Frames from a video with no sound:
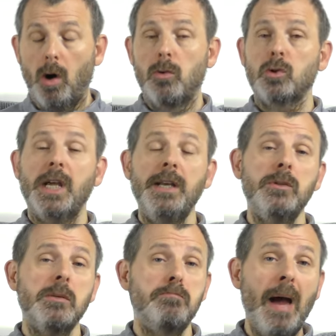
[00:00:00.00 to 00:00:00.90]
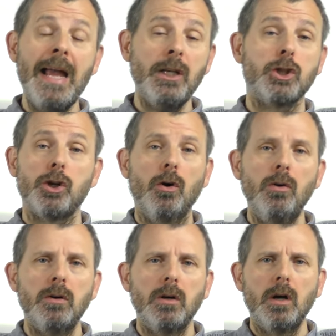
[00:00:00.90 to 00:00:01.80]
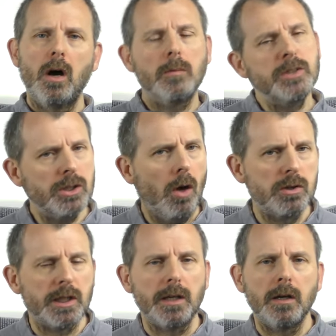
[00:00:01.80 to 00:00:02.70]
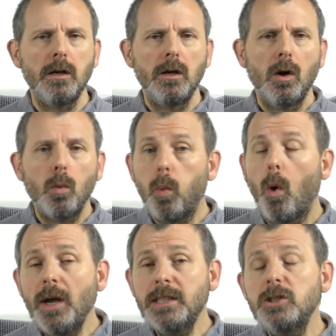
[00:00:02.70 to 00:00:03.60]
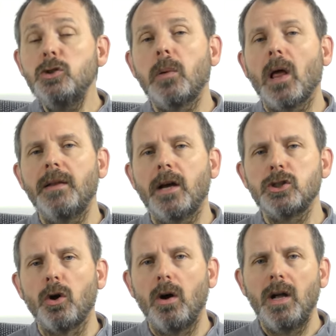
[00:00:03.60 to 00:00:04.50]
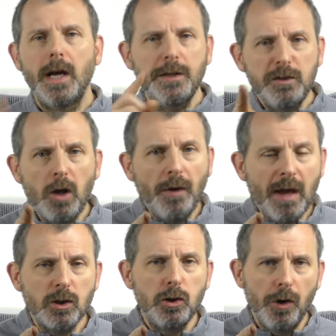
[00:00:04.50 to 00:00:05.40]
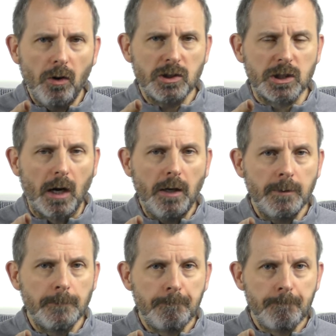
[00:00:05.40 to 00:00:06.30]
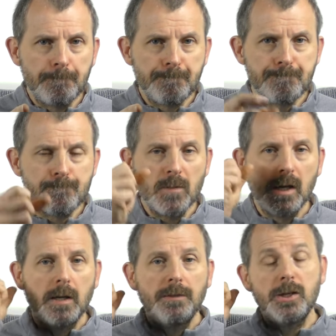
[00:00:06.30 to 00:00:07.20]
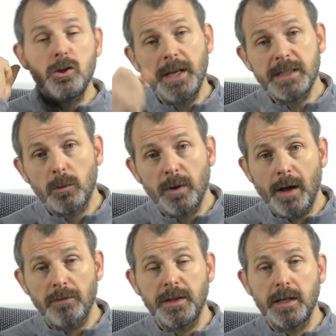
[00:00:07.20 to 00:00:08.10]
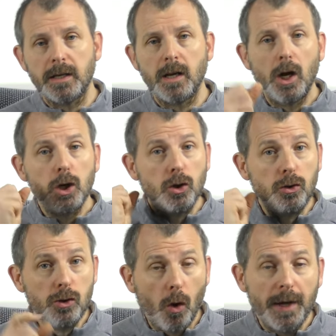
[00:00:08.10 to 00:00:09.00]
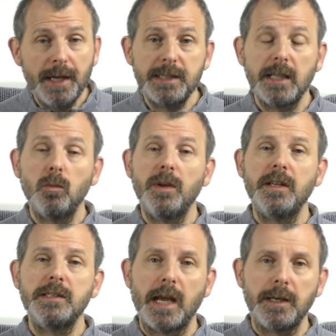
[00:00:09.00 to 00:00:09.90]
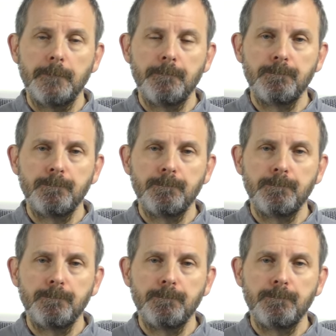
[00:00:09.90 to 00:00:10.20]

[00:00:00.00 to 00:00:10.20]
I'm not saying it was a bad shot. I'm just asking, why did you play that shot? And if you don't have a good answer, then you're hitting without thinking. You're not hitting with intent.